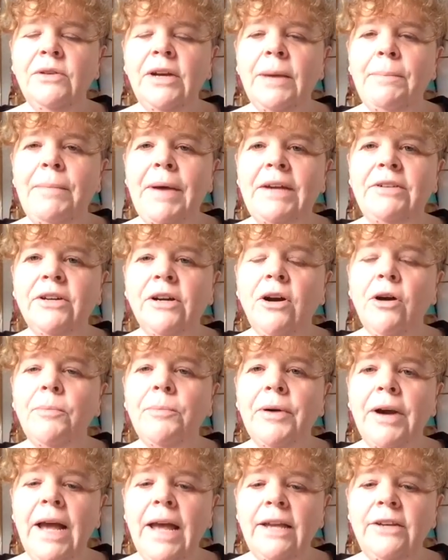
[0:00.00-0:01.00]
get better
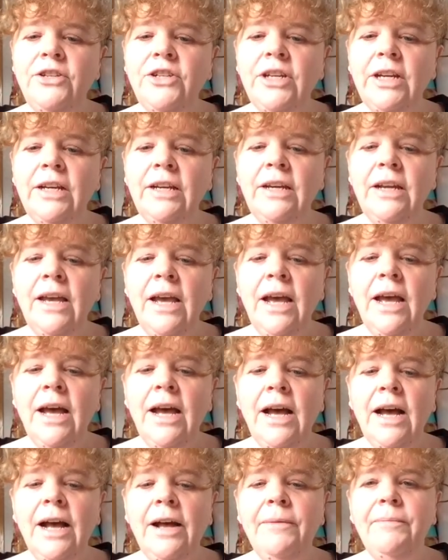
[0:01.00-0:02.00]
comprehension,
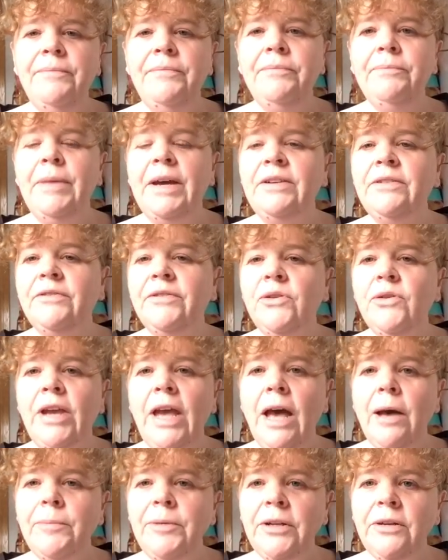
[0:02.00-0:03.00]
better
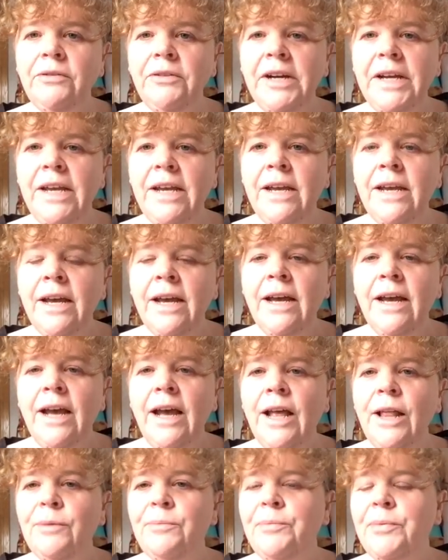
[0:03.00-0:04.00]
vocabulary,
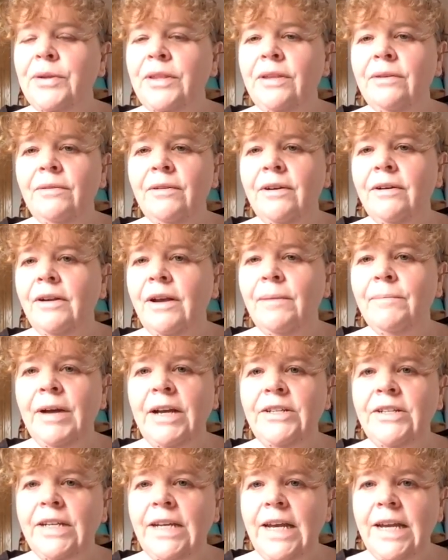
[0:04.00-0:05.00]
help with their
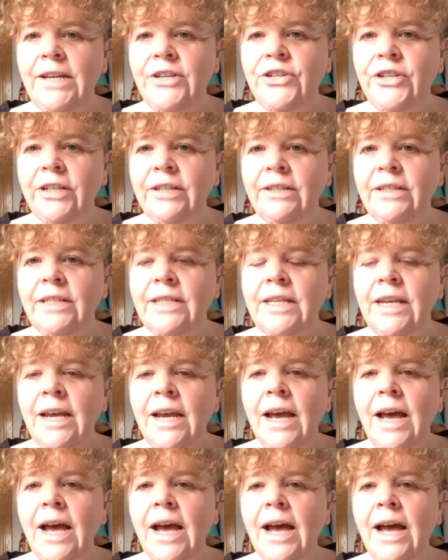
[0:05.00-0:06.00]
imaginations,
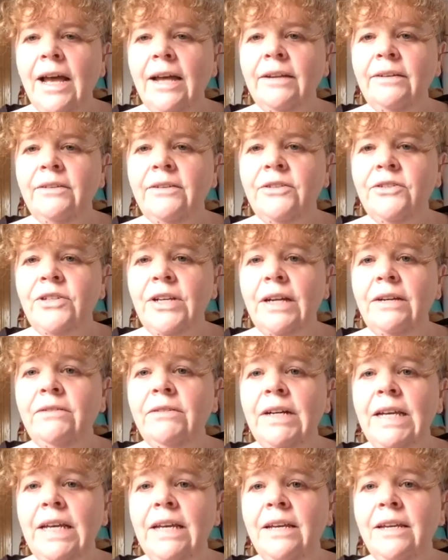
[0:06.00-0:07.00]
and
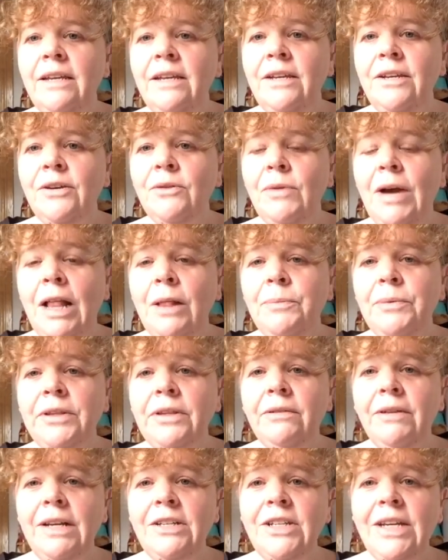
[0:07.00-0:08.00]
generally help with
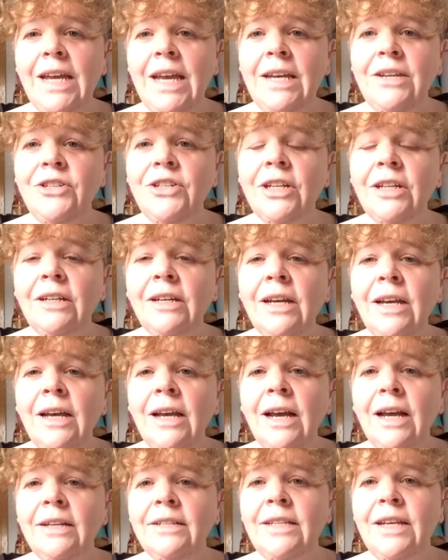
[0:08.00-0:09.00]
their education
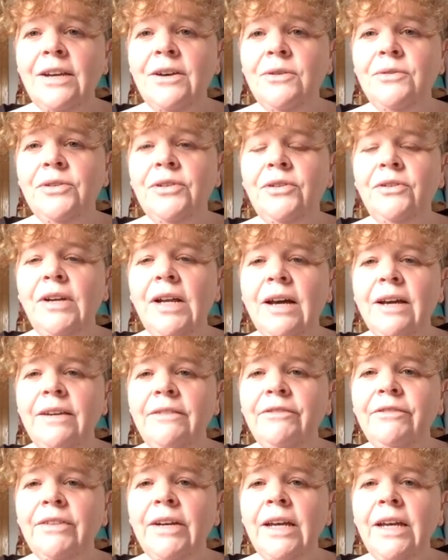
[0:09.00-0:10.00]
as they go through
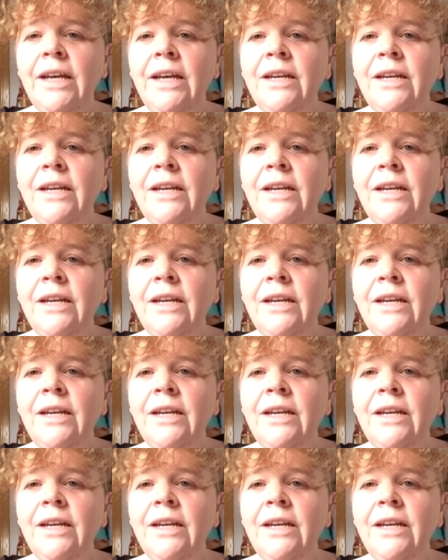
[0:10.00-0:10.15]
life.